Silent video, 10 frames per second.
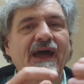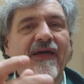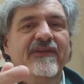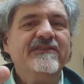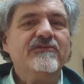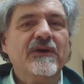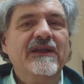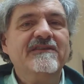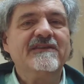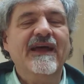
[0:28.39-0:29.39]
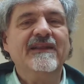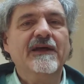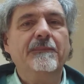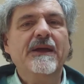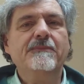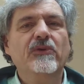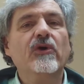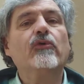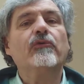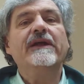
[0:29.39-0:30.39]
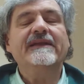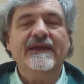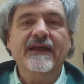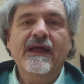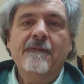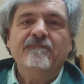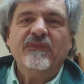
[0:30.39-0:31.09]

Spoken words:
And this is really saying that people who are greedy,